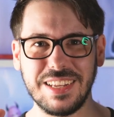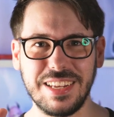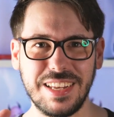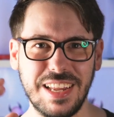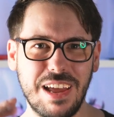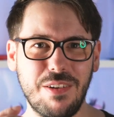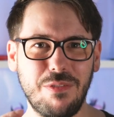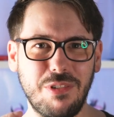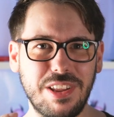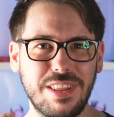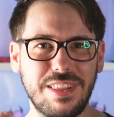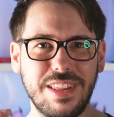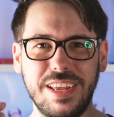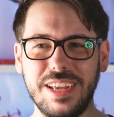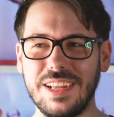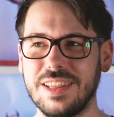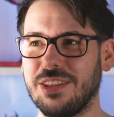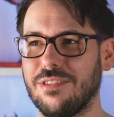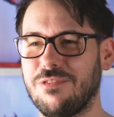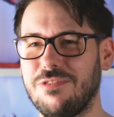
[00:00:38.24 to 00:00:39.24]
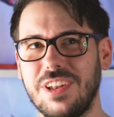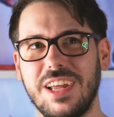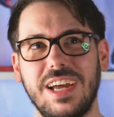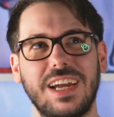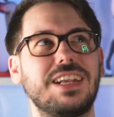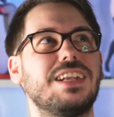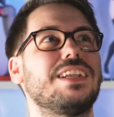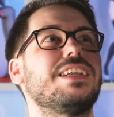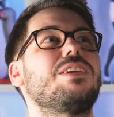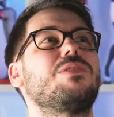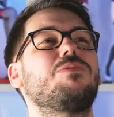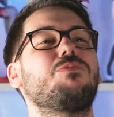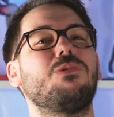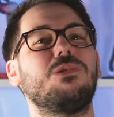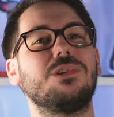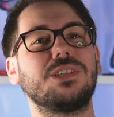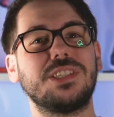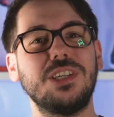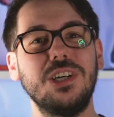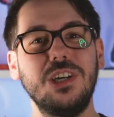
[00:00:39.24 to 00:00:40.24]
and everything. The flag, and it
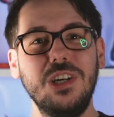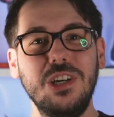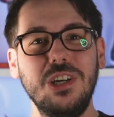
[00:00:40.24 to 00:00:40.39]
was